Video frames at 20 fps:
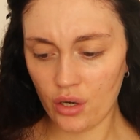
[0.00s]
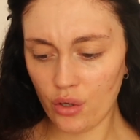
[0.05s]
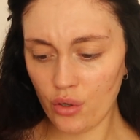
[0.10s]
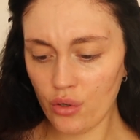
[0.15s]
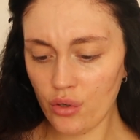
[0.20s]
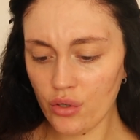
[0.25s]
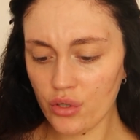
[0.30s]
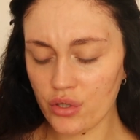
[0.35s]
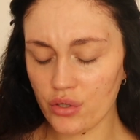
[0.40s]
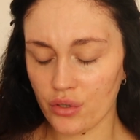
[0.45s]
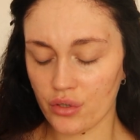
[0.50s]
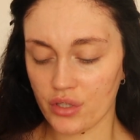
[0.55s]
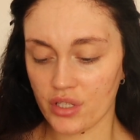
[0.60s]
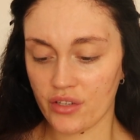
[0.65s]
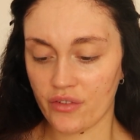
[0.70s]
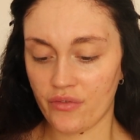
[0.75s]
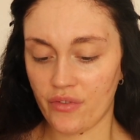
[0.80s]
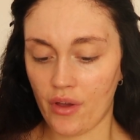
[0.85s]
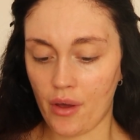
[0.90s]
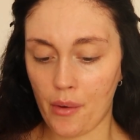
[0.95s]
all sorts
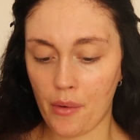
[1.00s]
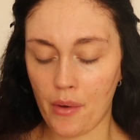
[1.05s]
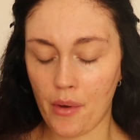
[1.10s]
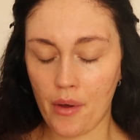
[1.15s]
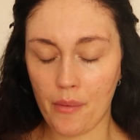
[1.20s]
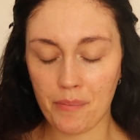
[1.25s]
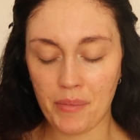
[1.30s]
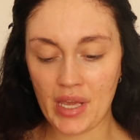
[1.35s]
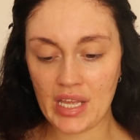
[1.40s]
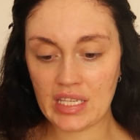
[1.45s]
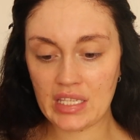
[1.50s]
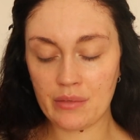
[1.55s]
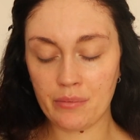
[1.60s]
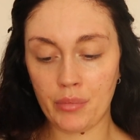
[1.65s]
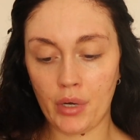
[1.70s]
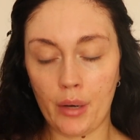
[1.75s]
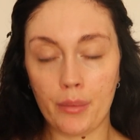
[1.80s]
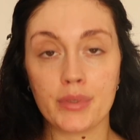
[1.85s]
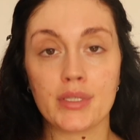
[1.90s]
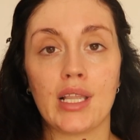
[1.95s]
of bits and
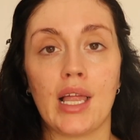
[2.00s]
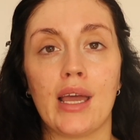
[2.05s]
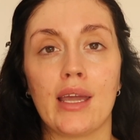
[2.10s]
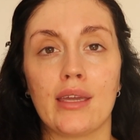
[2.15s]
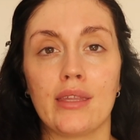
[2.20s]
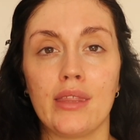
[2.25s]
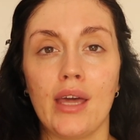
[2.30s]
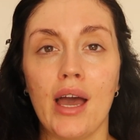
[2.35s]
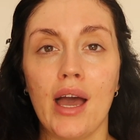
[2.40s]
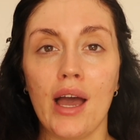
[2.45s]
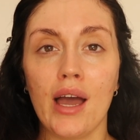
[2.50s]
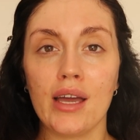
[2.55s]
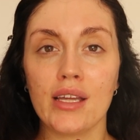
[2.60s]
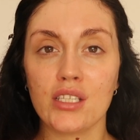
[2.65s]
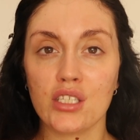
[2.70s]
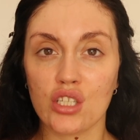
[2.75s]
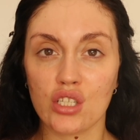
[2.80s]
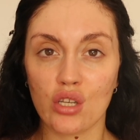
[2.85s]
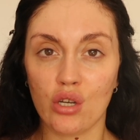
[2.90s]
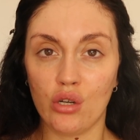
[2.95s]
bobs like that.
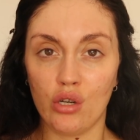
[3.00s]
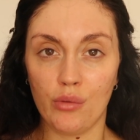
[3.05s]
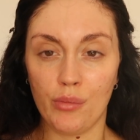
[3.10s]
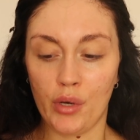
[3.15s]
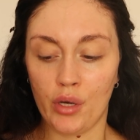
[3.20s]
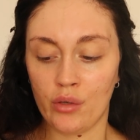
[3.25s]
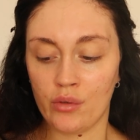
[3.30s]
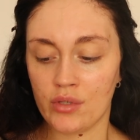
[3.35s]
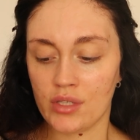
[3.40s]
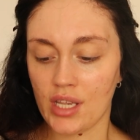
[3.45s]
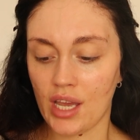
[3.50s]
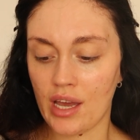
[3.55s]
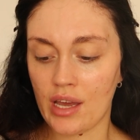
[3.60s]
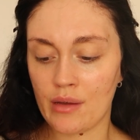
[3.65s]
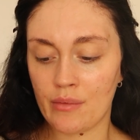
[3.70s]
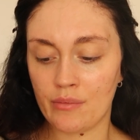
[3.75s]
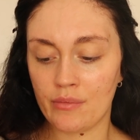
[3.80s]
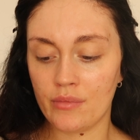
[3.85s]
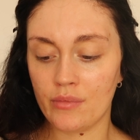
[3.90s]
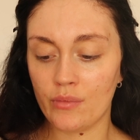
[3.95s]
It's just hormones,
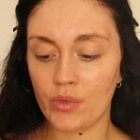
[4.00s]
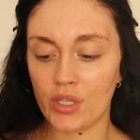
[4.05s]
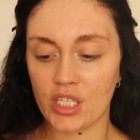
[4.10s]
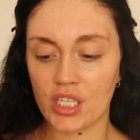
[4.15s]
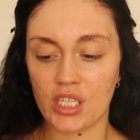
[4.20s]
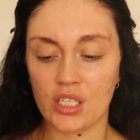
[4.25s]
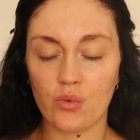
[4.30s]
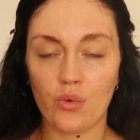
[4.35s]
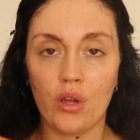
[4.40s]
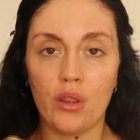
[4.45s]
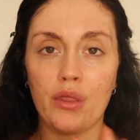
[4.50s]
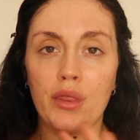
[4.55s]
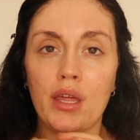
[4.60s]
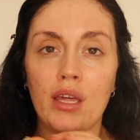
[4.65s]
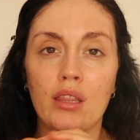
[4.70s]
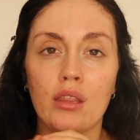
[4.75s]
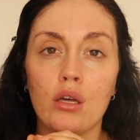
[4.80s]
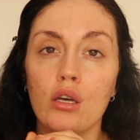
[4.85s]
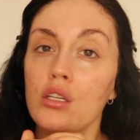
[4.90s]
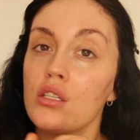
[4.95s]
which is one
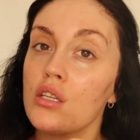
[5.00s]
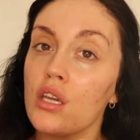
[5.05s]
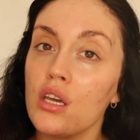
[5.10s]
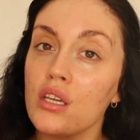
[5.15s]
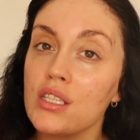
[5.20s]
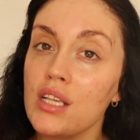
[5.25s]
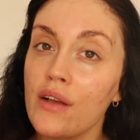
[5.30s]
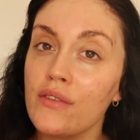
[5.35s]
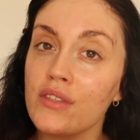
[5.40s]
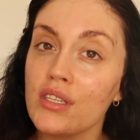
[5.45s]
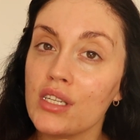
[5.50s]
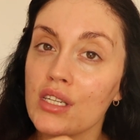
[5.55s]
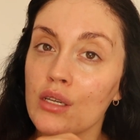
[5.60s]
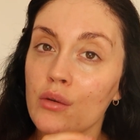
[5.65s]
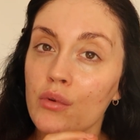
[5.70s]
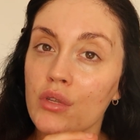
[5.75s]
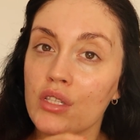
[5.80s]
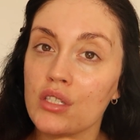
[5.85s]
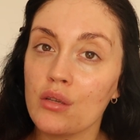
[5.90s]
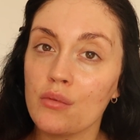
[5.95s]
thing that us girls have to deal
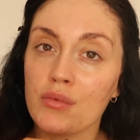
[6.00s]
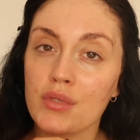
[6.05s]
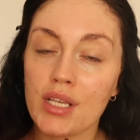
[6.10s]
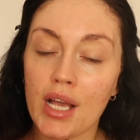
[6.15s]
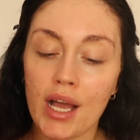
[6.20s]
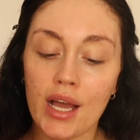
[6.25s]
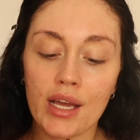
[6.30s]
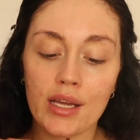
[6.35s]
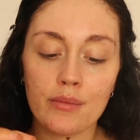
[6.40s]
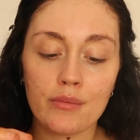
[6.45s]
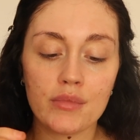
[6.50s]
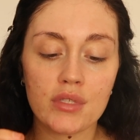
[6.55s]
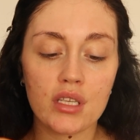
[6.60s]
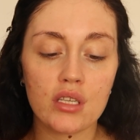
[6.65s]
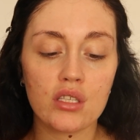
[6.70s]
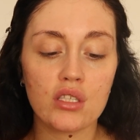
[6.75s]
with sometimes.